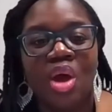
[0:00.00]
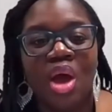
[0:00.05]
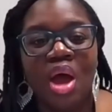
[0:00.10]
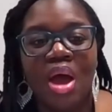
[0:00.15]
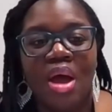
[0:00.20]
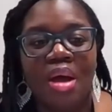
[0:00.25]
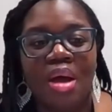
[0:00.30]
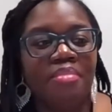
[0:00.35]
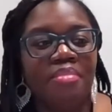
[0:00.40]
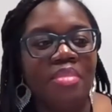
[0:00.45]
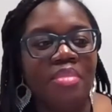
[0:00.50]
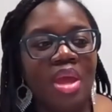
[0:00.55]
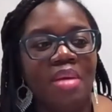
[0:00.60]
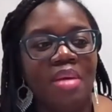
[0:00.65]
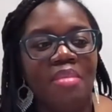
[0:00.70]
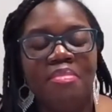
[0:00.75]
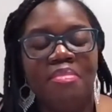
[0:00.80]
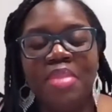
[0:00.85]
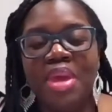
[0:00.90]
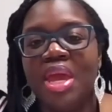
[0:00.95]

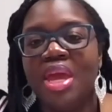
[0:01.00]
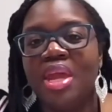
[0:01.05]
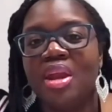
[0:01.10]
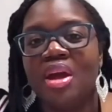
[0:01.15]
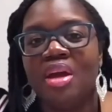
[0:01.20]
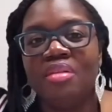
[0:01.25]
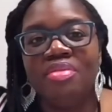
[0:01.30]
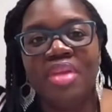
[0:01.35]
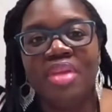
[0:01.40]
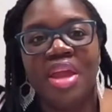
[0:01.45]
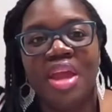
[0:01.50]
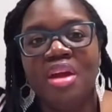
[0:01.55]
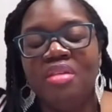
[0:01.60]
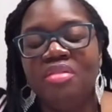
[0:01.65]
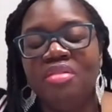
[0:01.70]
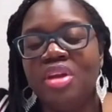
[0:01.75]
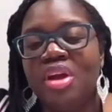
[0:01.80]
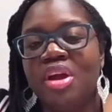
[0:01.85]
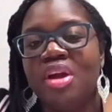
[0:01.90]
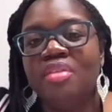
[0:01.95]
Men are
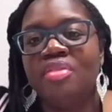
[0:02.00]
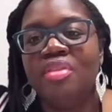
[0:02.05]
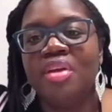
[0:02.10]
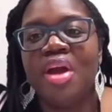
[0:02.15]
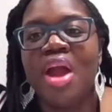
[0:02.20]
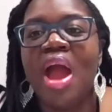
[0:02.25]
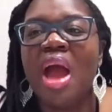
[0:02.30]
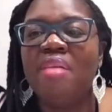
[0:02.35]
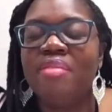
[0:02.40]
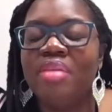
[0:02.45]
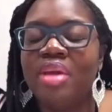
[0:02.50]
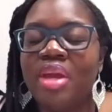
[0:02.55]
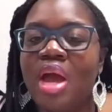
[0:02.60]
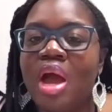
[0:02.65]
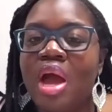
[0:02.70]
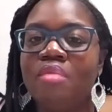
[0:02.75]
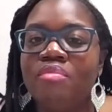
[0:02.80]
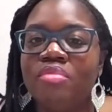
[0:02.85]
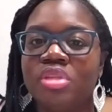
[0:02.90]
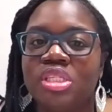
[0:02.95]
there. They're having
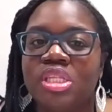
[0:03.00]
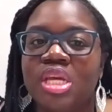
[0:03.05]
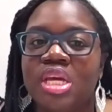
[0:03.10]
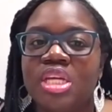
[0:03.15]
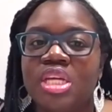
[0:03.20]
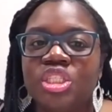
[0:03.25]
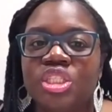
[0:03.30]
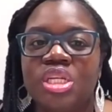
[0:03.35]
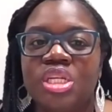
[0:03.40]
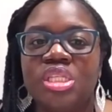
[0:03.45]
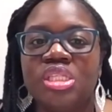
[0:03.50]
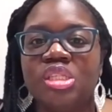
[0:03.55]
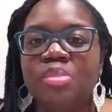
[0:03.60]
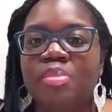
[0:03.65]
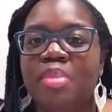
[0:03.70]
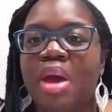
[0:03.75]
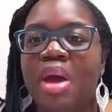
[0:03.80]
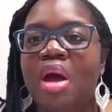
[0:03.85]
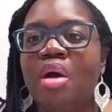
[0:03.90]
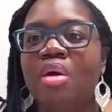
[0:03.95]
conversations
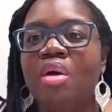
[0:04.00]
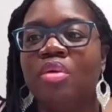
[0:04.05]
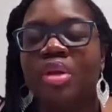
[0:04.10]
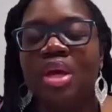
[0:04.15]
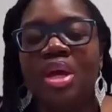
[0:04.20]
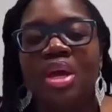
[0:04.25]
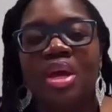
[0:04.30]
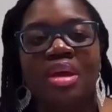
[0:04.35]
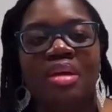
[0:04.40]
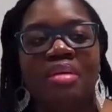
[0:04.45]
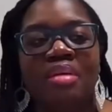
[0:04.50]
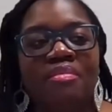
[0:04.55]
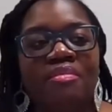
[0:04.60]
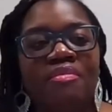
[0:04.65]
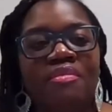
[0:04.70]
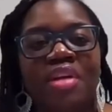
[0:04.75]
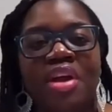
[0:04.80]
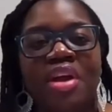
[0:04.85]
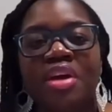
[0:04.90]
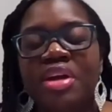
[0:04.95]
about
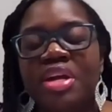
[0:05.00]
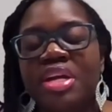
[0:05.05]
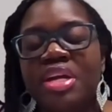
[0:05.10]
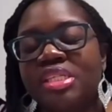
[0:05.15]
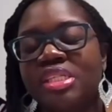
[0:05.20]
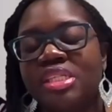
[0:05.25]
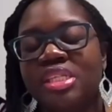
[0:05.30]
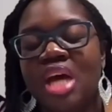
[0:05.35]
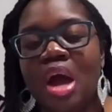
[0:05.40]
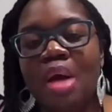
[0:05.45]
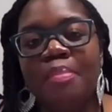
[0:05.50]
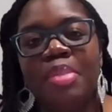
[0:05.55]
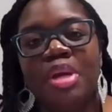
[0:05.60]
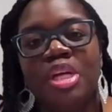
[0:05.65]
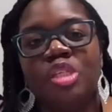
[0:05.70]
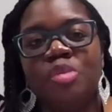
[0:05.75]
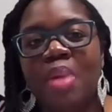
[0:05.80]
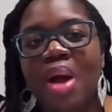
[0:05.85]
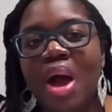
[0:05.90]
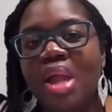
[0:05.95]
various
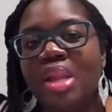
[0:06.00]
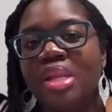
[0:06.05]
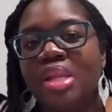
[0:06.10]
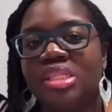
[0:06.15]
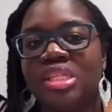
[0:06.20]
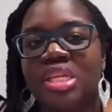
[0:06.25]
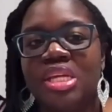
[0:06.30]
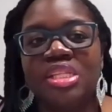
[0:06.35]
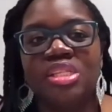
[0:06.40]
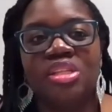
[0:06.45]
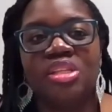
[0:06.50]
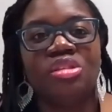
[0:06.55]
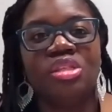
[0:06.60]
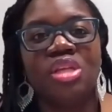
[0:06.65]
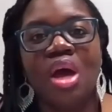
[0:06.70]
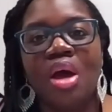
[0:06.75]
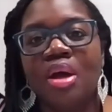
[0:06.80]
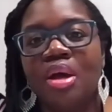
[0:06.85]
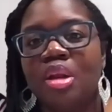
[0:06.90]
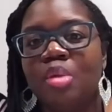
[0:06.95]
topics, politics. They're
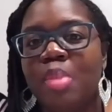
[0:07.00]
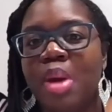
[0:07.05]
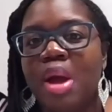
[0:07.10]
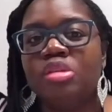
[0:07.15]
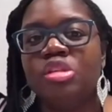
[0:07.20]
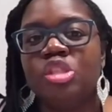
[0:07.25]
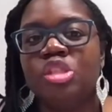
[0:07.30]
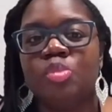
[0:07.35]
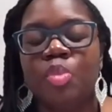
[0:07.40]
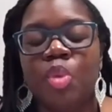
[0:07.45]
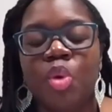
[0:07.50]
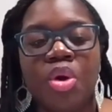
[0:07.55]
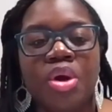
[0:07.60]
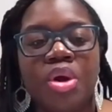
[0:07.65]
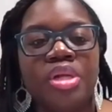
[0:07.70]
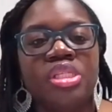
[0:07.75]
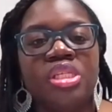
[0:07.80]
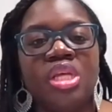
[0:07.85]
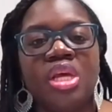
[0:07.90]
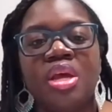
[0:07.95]
talking about
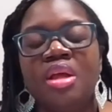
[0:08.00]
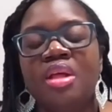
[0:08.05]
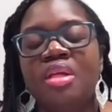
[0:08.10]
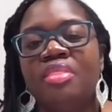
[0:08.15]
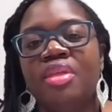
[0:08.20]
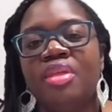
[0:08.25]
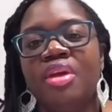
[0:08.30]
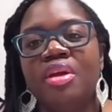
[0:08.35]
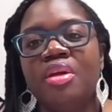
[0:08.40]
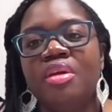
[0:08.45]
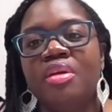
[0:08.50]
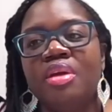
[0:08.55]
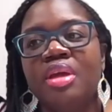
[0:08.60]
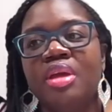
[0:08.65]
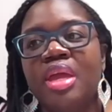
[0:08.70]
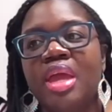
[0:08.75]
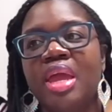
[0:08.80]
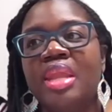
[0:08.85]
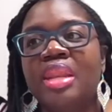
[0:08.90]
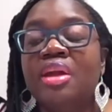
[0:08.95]
sports.
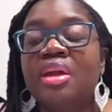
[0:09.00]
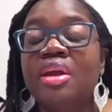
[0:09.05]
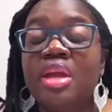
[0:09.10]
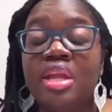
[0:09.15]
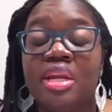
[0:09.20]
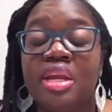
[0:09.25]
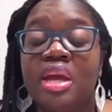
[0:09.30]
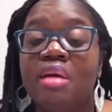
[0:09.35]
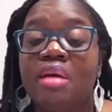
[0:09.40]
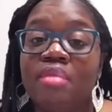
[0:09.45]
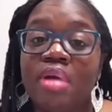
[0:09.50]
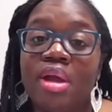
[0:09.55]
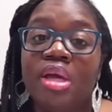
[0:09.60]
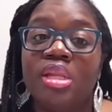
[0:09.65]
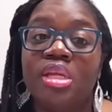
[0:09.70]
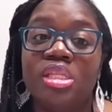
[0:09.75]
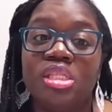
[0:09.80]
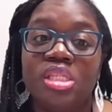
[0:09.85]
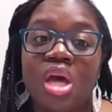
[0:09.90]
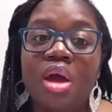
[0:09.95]
They're
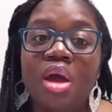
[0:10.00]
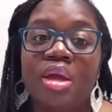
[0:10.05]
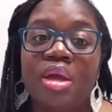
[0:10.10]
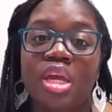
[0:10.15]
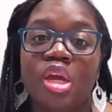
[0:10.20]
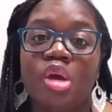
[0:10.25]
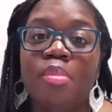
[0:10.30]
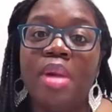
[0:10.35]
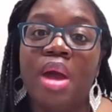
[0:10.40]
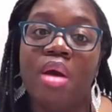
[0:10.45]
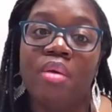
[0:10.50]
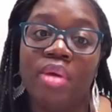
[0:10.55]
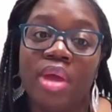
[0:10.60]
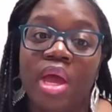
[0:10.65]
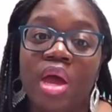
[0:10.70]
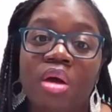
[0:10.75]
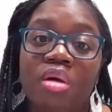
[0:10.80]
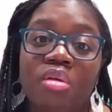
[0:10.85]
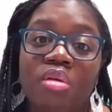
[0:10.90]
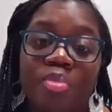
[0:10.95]
indirectly talking about
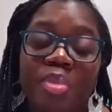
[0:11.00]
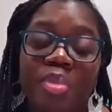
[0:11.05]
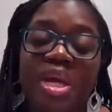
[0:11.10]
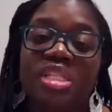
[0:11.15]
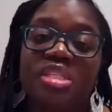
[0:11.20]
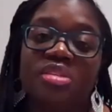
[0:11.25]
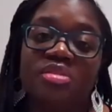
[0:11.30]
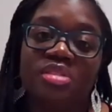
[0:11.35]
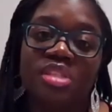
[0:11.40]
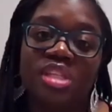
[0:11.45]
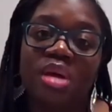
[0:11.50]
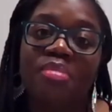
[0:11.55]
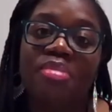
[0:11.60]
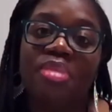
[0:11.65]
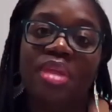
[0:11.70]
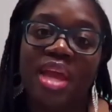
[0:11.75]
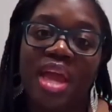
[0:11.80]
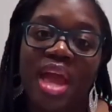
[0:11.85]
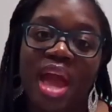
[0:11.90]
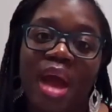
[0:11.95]
health, because if
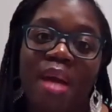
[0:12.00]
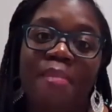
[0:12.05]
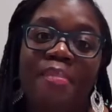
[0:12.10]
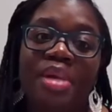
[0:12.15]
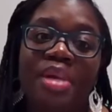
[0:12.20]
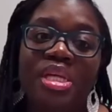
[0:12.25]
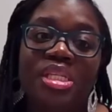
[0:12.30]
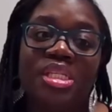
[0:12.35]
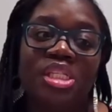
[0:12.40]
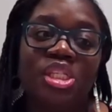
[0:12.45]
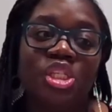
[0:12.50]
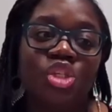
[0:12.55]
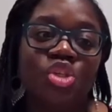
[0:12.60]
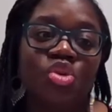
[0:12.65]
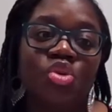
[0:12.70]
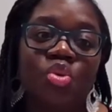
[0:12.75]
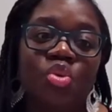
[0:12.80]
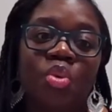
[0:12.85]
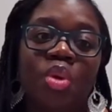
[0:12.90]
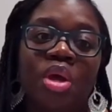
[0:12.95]
something happens
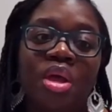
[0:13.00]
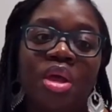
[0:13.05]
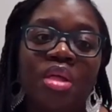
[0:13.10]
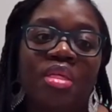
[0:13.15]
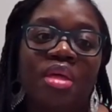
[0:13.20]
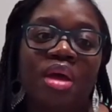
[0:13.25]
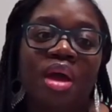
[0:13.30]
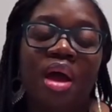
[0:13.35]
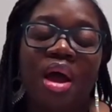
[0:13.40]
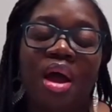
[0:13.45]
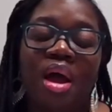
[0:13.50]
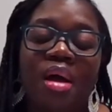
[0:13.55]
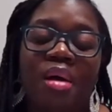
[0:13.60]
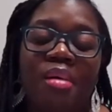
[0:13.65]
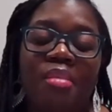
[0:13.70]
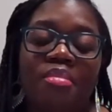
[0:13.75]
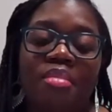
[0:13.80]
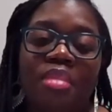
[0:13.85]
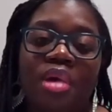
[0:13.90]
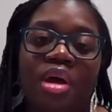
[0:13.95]
to
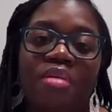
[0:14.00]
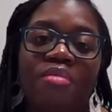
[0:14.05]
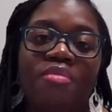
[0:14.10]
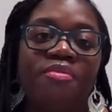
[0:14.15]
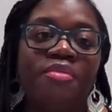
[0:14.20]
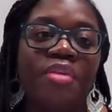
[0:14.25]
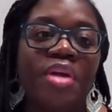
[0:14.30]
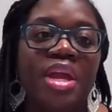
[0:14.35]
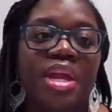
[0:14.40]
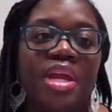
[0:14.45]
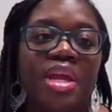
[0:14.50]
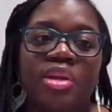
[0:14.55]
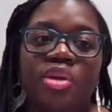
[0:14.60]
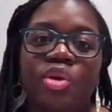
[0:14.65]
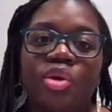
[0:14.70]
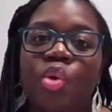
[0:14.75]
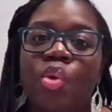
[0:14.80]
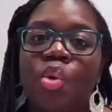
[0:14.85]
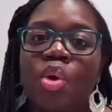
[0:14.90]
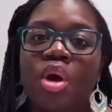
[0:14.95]
a friend
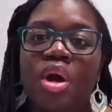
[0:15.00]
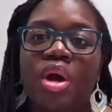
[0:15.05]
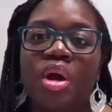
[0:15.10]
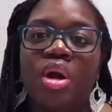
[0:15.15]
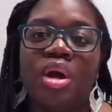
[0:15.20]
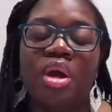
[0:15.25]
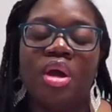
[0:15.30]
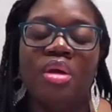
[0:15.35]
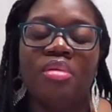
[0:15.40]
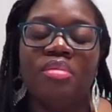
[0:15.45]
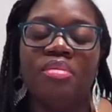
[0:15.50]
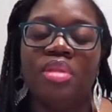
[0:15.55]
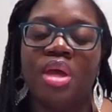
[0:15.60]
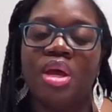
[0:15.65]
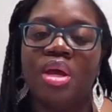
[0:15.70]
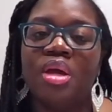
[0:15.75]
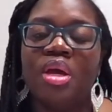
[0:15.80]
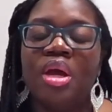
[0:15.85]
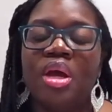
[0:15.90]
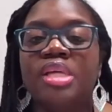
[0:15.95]
or
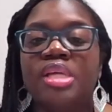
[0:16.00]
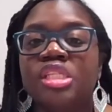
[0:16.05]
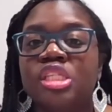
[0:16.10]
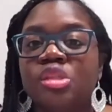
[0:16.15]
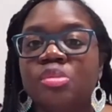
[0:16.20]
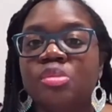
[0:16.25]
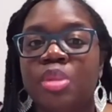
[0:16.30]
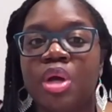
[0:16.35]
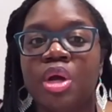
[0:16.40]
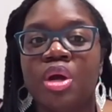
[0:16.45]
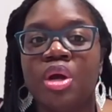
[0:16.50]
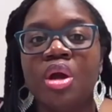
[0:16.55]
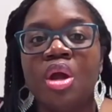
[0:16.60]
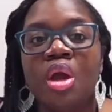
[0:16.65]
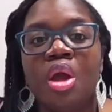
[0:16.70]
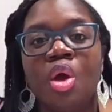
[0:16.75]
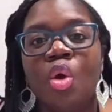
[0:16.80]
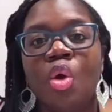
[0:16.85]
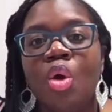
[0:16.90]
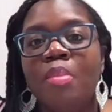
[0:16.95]
a customer,
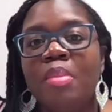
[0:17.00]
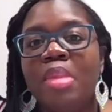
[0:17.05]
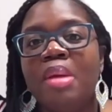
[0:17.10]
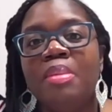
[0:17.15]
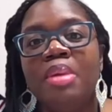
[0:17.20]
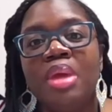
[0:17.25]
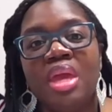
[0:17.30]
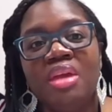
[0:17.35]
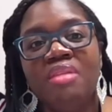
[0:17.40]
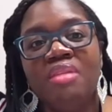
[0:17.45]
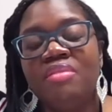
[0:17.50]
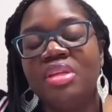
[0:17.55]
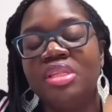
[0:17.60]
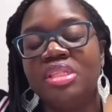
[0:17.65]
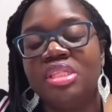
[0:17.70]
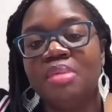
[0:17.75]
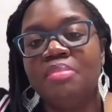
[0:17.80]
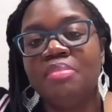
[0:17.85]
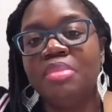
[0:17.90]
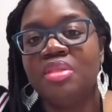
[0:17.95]
or maybe
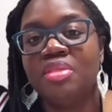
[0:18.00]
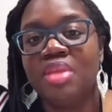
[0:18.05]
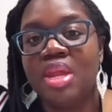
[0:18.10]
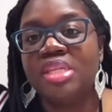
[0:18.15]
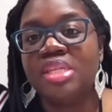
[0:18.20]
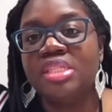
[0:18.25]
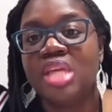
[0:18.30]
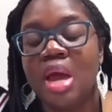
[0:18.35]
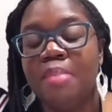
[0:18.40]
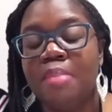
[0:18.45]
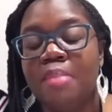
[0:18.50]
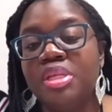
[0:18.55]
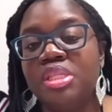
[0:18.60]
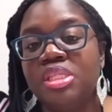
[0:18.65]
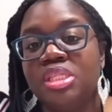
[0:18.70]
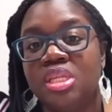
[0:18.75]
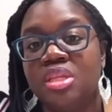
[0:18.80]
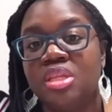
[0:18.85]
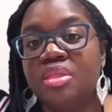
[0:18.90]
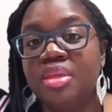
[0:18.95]
even something that has
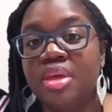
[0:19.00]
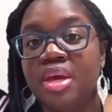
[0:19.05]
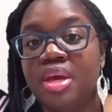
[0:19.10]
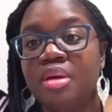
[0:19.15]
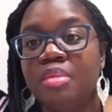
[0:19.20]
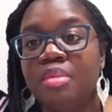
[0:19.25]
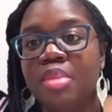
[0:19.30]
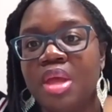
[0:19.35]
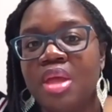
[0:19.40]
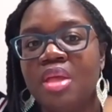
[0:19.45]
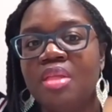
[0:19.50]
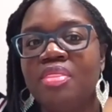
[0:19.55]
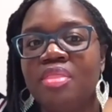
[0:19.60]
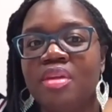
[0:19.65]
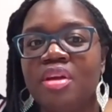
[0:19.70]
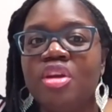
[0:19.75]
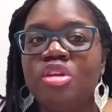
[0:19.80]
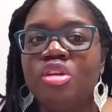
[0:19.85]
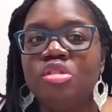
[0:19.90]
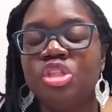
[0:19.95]
happened to them,
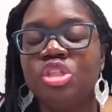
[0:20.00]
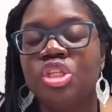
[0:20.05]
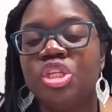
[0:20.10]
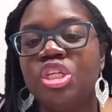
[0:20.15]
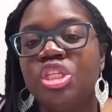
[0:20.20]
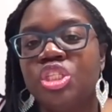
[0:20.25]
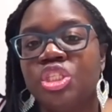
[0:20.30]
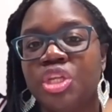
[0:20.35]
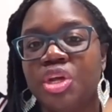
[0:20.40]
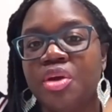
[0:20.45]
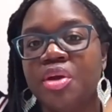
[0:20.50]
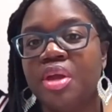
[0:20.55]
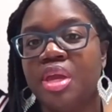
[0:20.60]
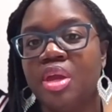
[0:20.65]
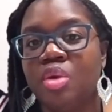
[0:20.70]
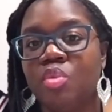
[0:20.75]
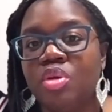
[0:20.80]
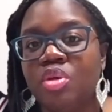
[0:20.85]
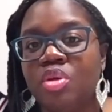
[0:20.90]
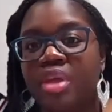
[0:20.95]
they're usually sharing
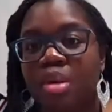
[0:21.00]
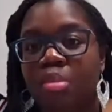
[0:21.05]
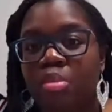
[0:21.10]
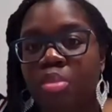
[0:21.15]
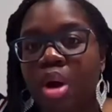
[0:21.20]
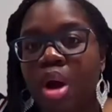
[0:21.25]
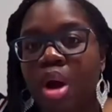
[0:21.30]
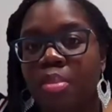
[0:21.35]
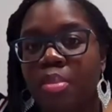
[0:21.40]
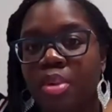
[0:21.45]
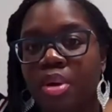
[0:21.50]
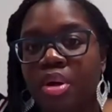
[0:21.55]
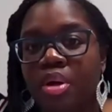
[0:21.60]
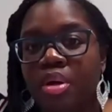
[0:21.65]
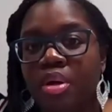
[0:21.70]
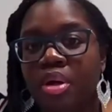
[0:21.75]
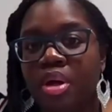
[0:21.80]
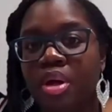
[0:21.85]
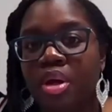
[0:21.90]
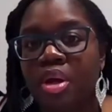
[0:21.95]
it with their barber.